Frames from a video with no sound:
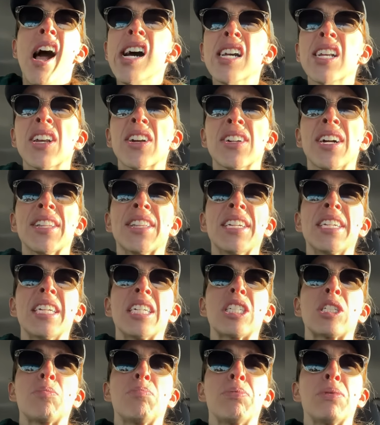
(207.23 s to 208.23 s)
so nothing
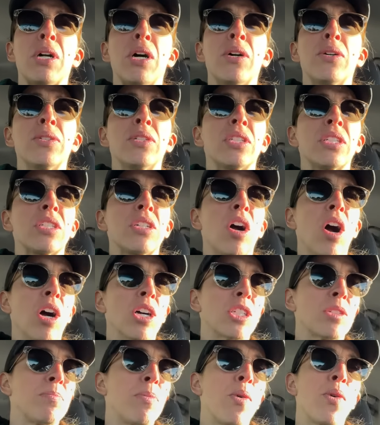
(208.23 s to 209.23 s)
explodes and
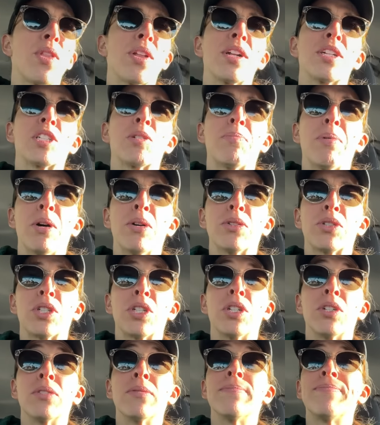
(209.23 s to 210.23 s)
costs more than it's supposed
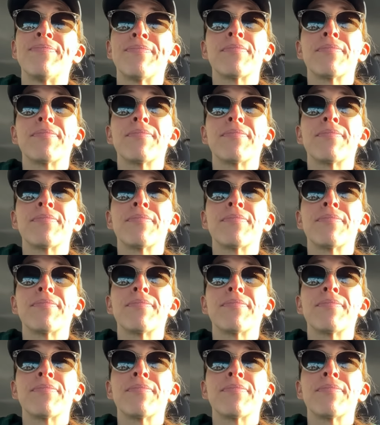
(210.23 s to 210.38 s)
to.